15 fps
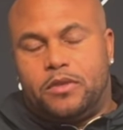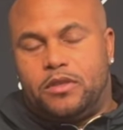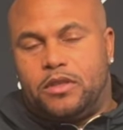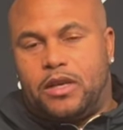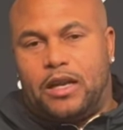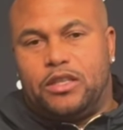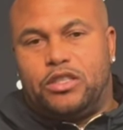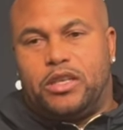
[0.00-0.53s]

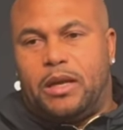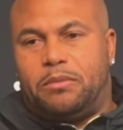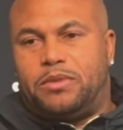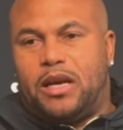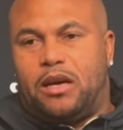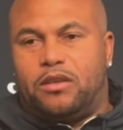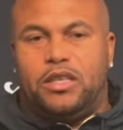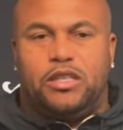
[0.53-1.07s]
kind of shapes
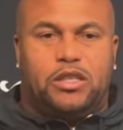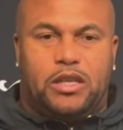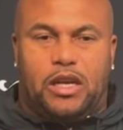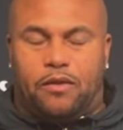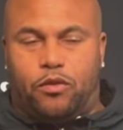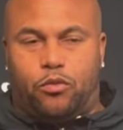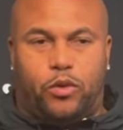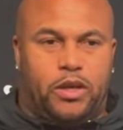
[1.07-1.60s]
out each and
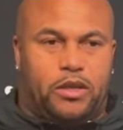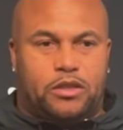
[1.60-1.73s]
every week